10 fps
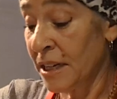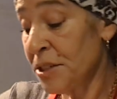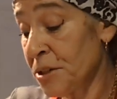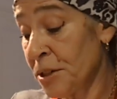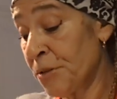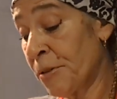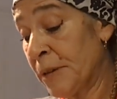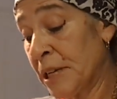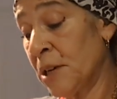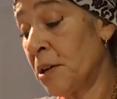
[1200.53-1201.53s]
I started
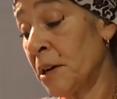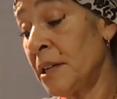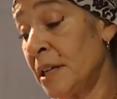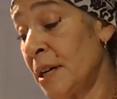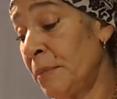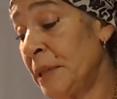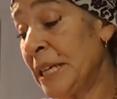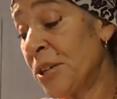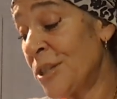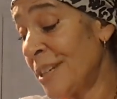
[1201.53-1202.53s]
growing a garden a couple of
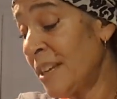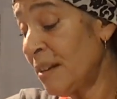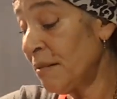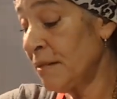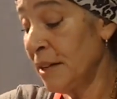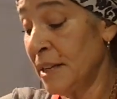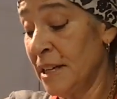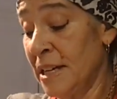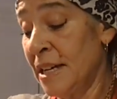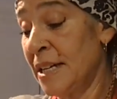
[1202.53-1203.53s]
years ago.
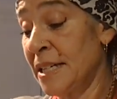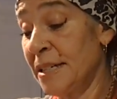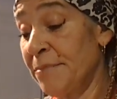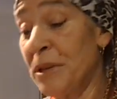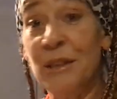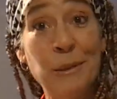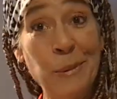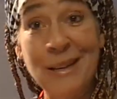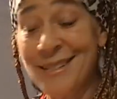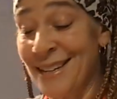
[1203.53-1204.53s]
Not the
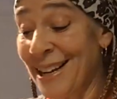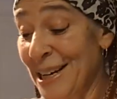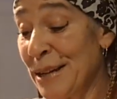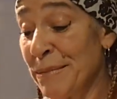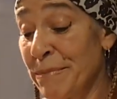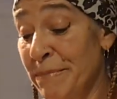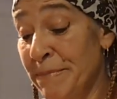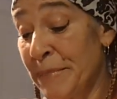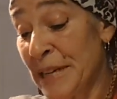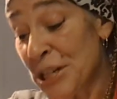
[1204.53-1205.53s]
best at it,
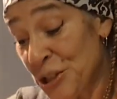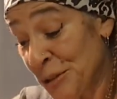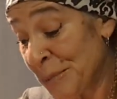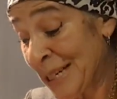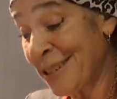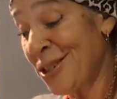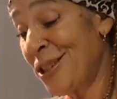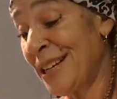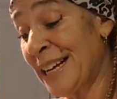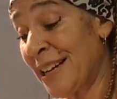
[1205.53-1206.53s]
but I do manage
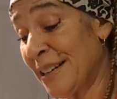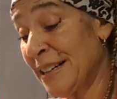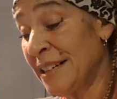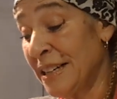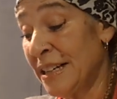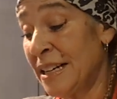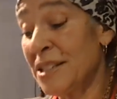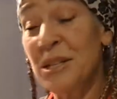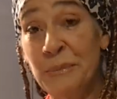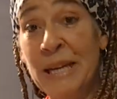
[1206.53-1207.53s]
to get
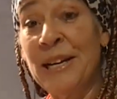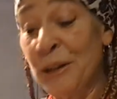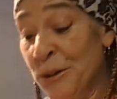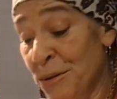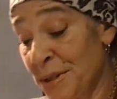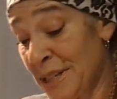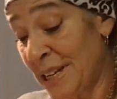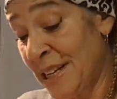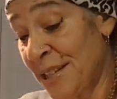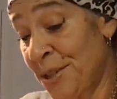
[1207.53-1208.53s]
tomatoes
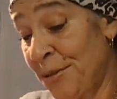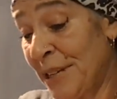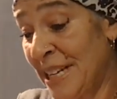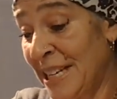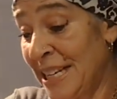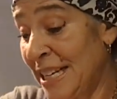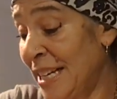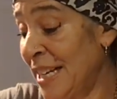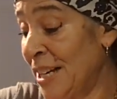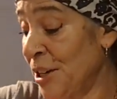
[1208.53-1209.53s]
and
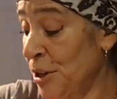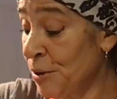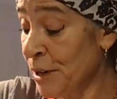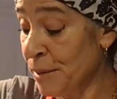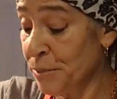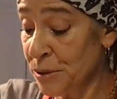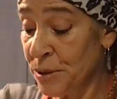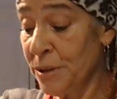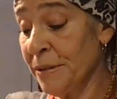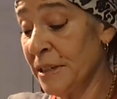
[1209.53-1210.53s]
zucchini and
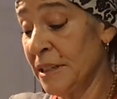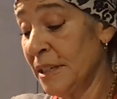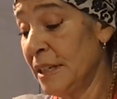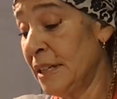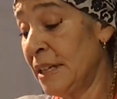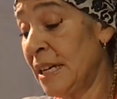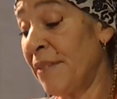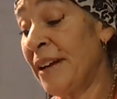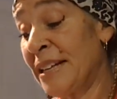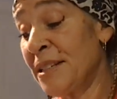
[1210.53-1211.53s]
cucumber.
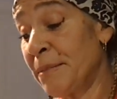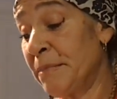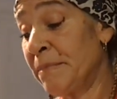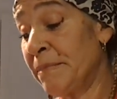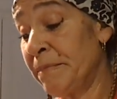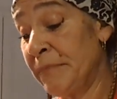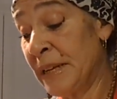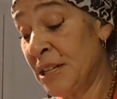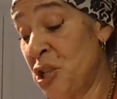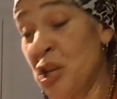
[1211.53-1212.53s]
I've had some
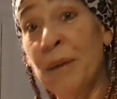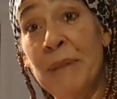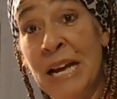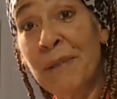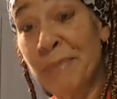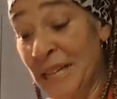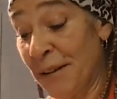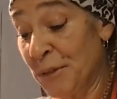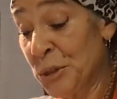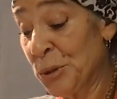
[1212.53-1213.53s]
gem
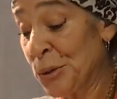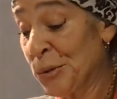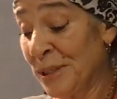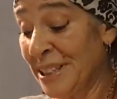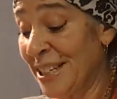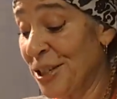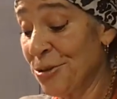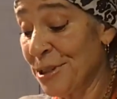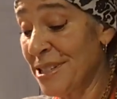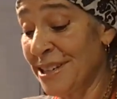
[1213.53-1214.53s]
eggplant, which was really
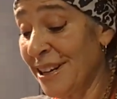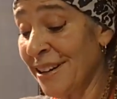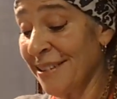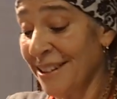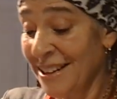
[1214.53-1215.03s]
interesting.